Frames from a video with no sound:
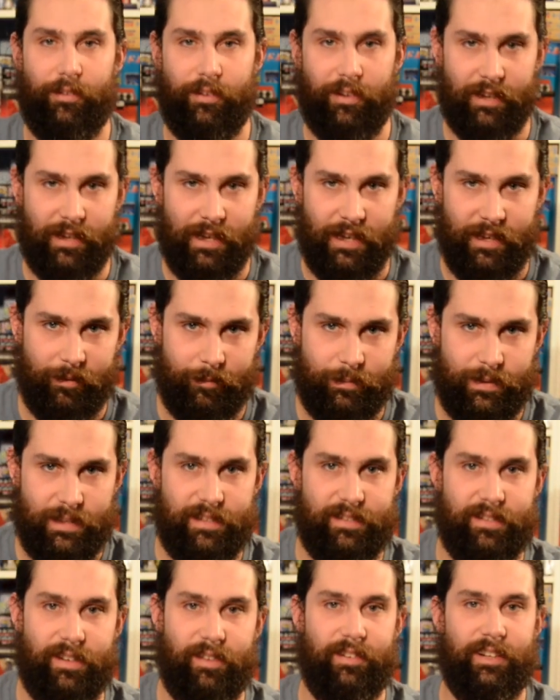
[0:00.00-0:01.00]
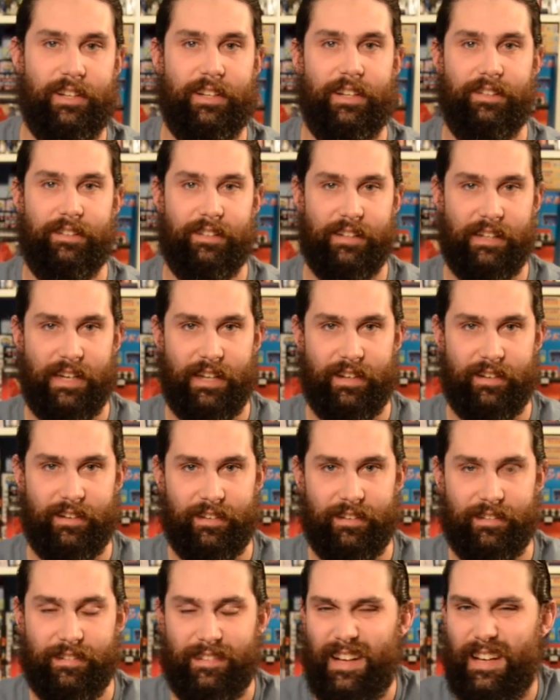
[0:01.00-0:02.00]
to kind of piece everything
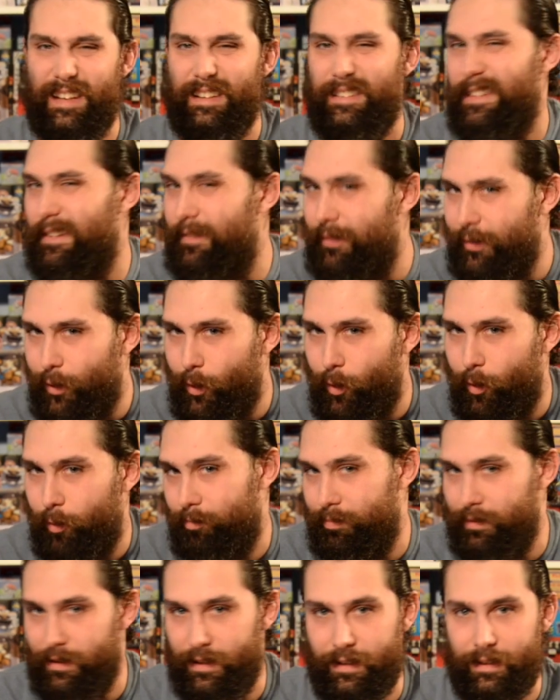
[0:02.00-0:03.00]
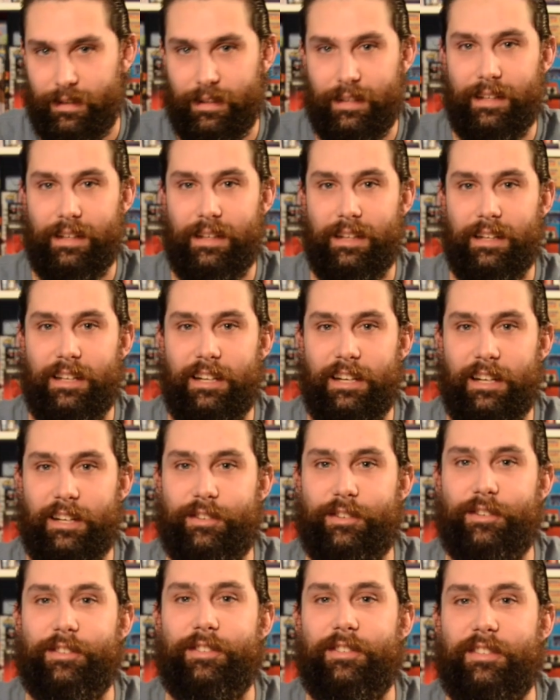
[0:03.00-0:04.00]
together. Not difficult, but it
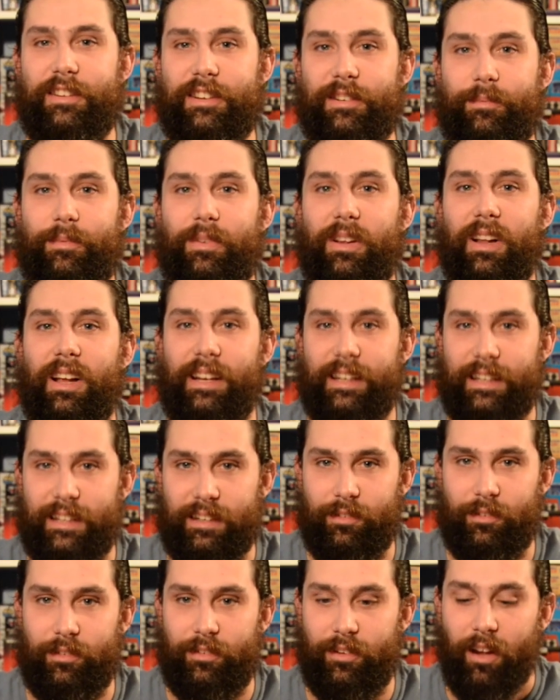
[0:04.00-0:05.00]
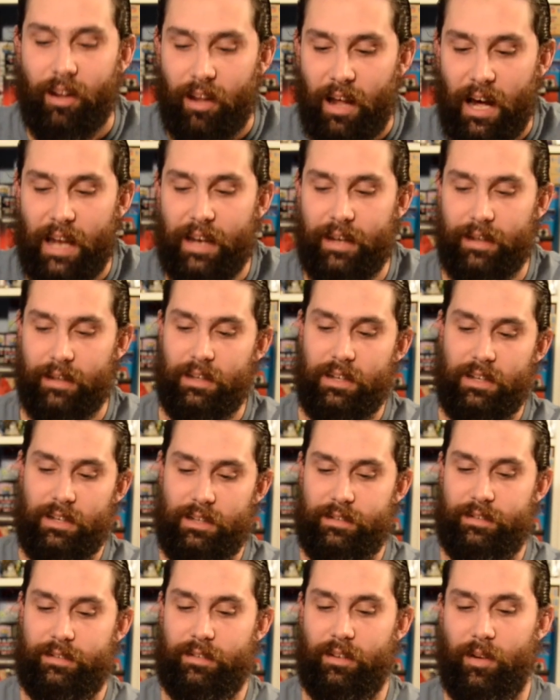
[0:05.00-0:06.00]
just seemed like it was a lot.
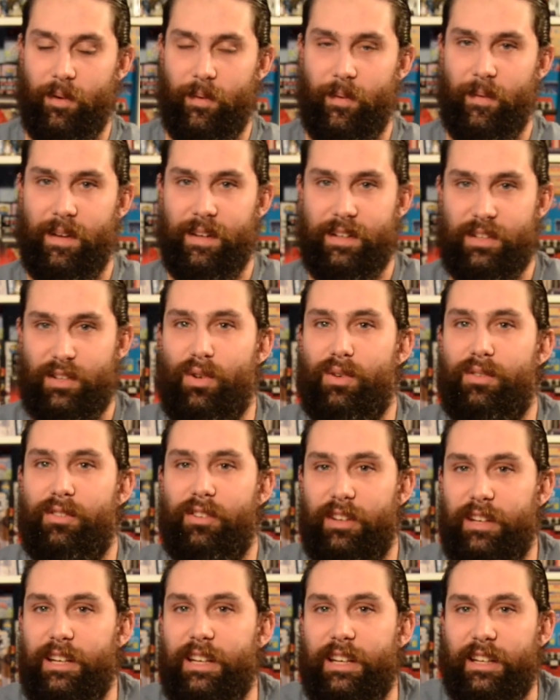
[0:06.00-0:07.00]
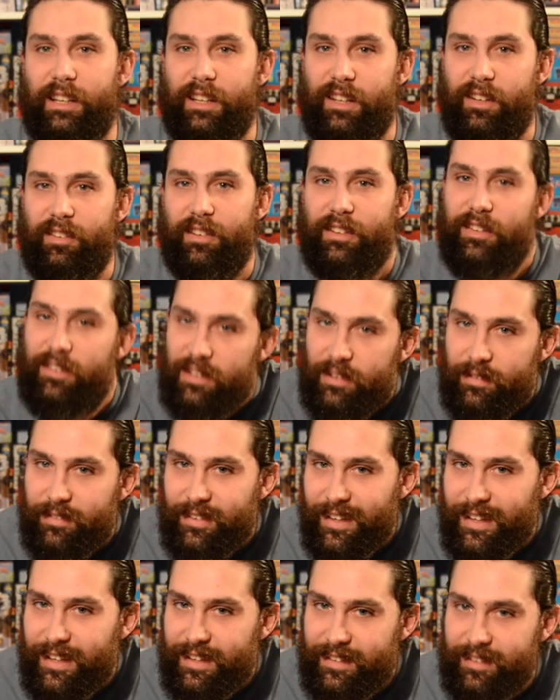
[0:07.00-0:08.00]
So, and usually if it seems
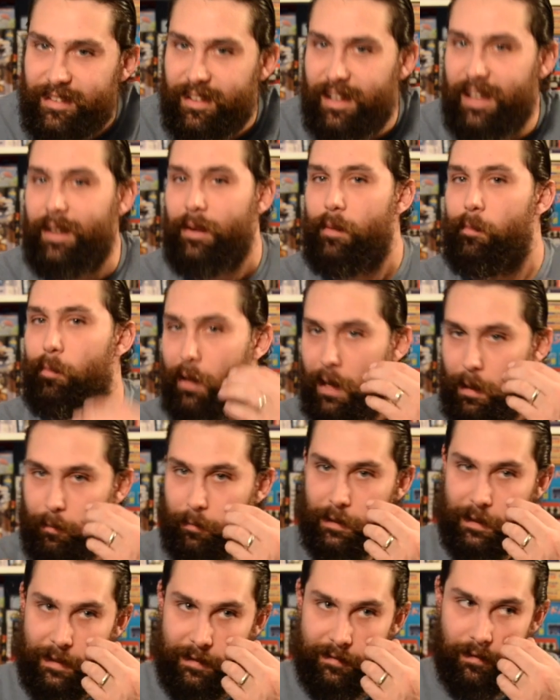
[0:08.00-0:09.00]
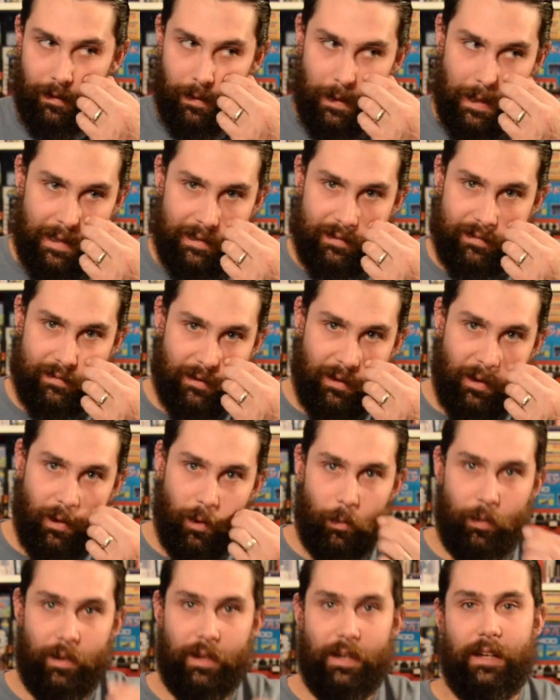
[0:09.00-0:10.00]
like it's a lot, it probably is a lot.
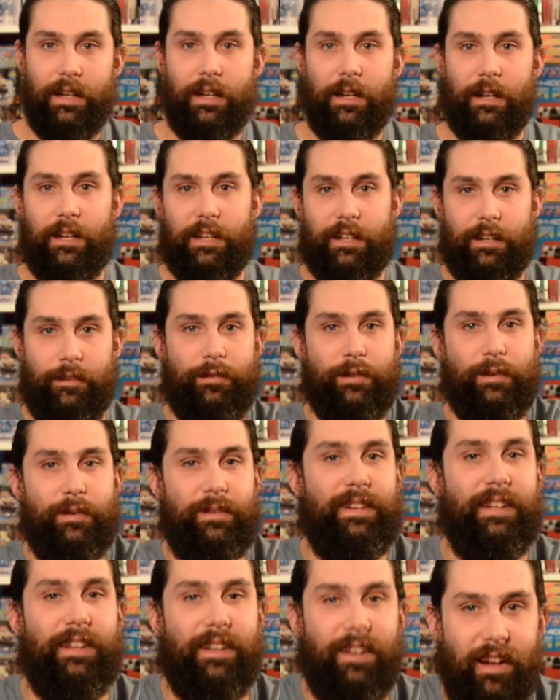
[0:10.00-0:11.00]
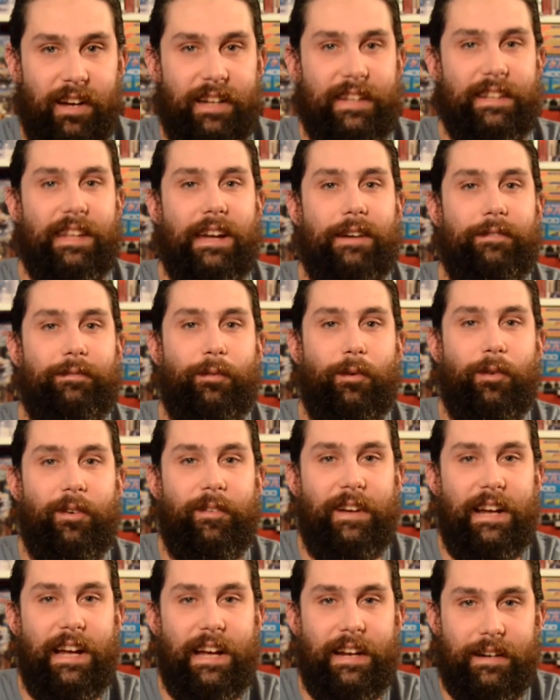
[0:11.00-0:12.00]
So if you did like that
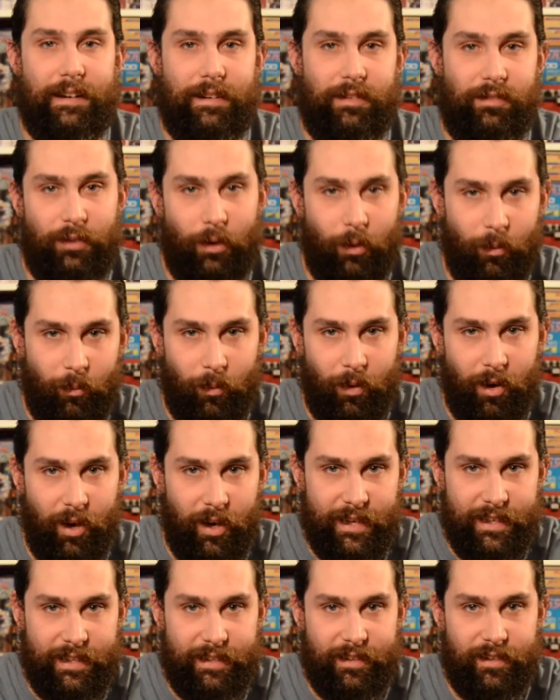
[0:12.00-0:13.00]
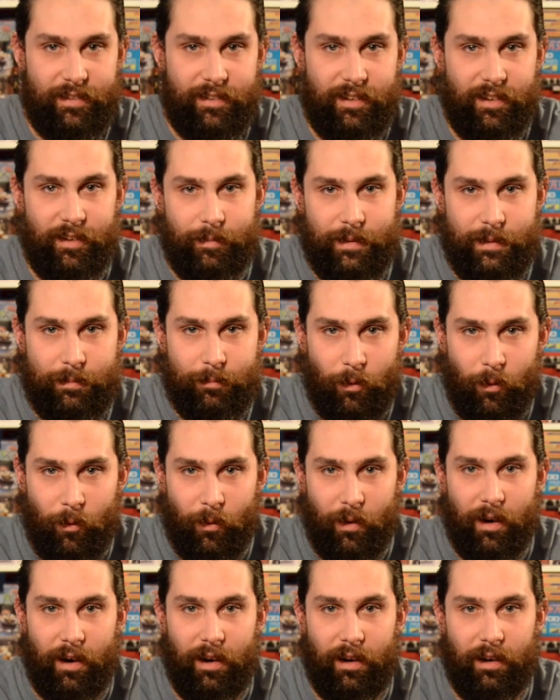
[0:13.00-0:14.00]
format, don't worry, there's going to be
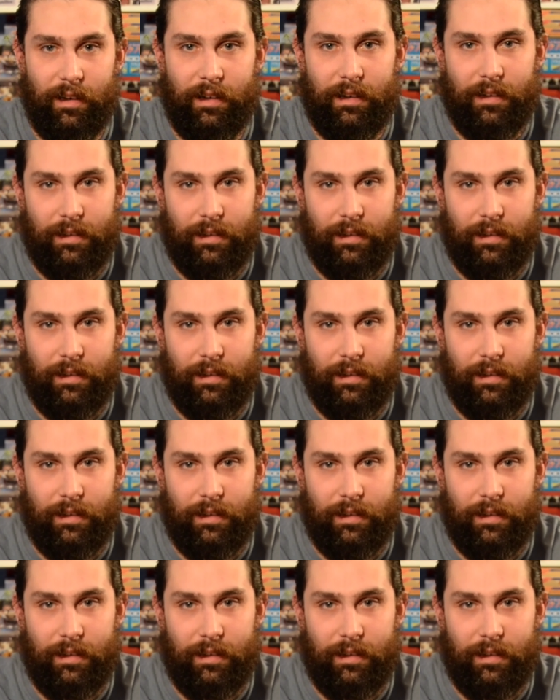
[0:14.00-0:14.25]
more